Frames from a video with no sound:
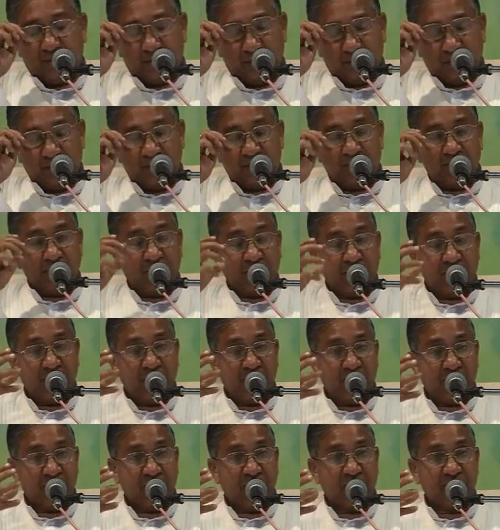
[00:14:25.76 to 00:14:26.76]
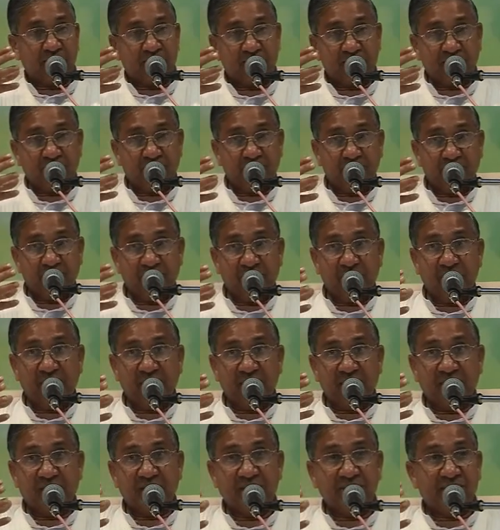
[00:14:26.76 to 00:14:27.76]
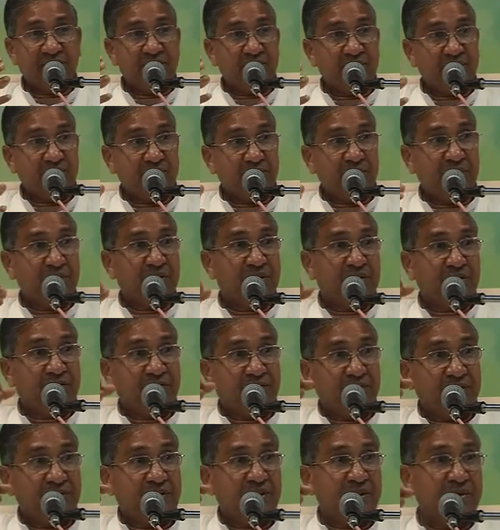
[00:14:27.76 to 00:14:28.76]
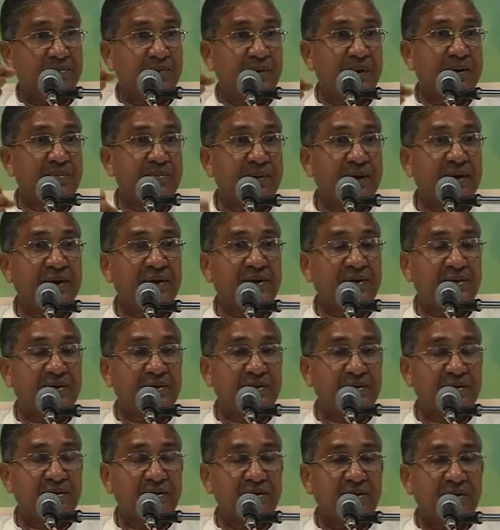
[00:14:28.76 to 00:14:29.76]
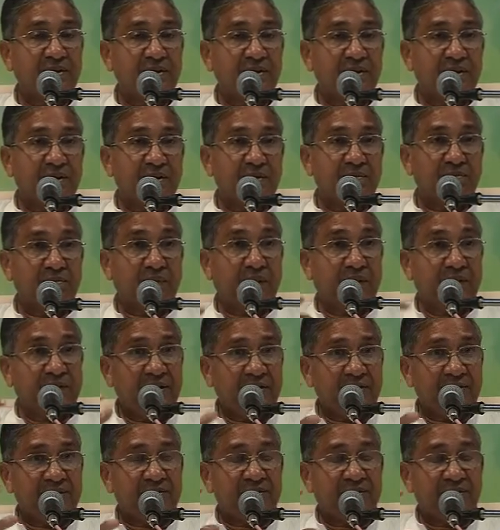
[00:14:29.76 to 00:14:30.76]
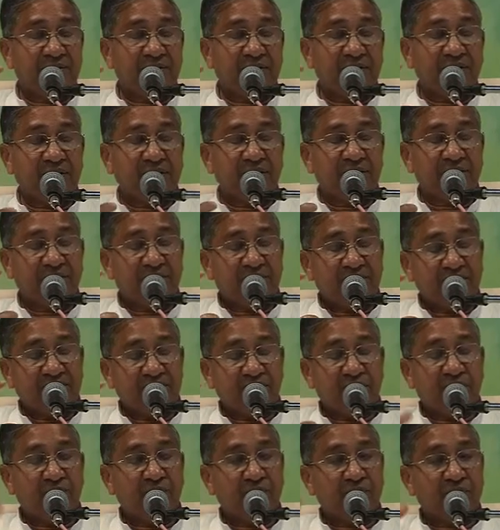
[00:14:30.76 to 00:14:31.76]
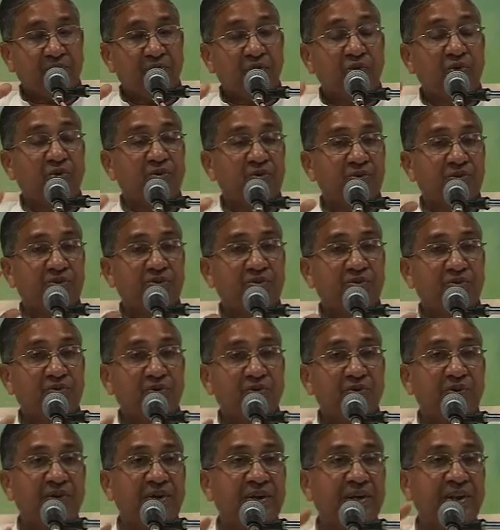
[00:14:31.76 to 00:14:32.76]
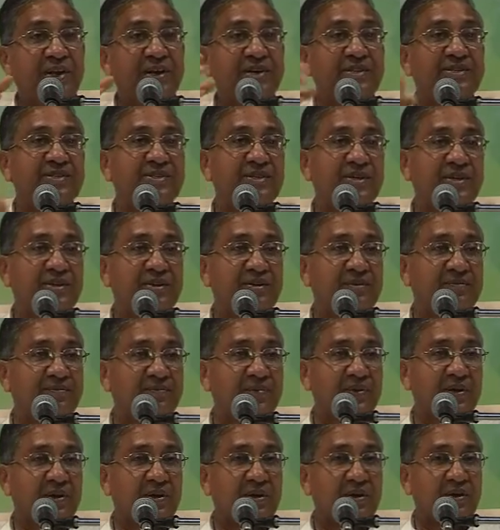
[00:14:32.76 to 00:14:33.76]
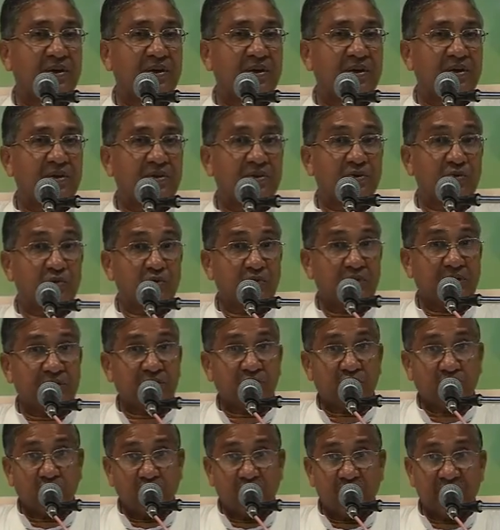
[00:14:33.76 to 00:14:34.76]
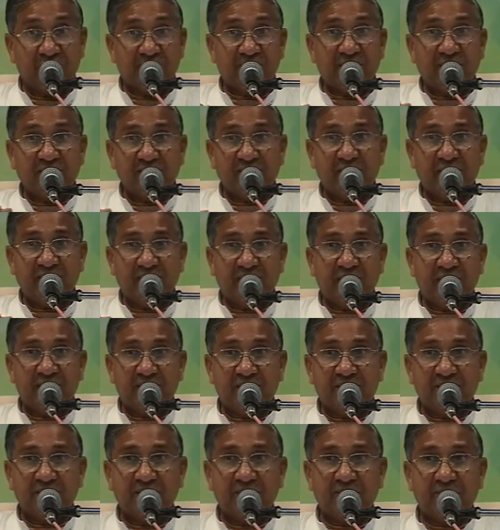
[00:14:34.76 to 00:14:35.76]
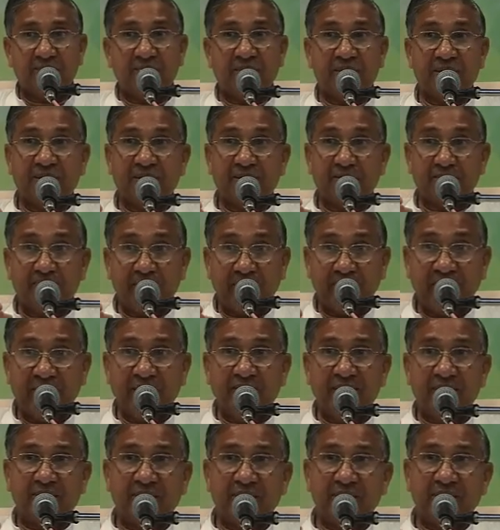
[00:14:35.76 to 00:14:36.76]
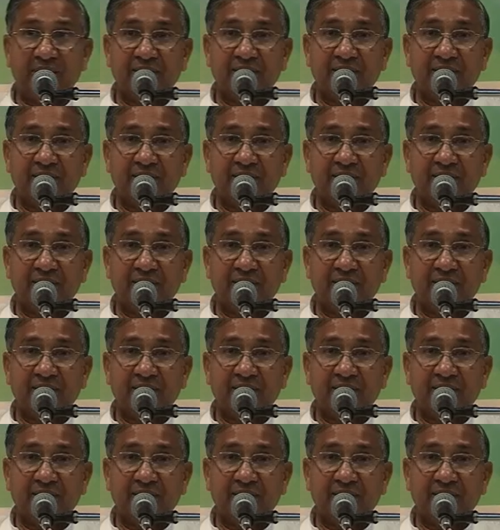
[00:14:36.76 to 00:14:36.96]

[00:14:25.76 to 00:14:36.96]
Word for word: the Baba was feeling as he is being defeated by mind. Mind is taking his own course, own direction. Though the soul doesn't want, but the mind,